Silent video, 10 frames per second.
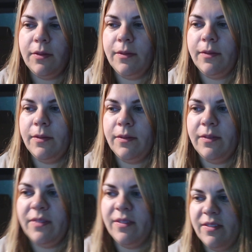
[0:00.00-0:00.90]

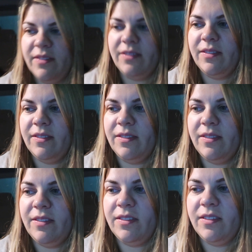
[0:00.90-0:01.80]

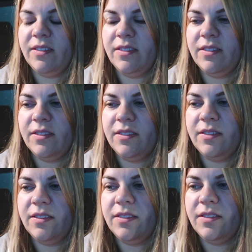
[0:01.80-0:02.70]

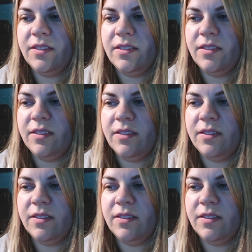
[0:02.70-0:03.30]
Nothing is said.